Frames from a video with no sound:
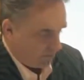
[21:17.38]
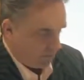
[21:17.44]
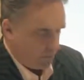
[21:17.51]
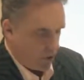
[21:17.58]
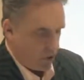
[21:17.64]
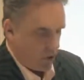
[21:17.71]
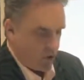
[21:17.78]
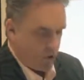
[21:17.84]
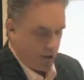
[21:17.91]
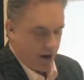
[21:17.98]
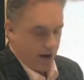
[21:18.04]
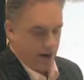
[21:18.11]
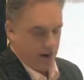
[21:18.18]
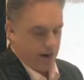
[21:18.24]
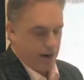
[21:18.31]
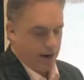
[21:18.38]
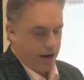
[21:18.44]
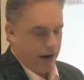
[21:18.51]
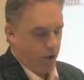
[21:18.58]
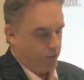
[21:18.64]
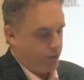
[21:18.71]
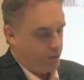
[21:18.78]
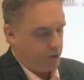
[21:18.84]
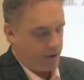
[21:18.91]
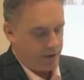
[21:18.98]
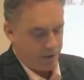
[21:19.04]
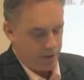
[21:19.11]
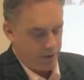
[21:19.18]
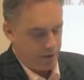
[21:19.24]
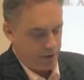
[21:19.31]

motor output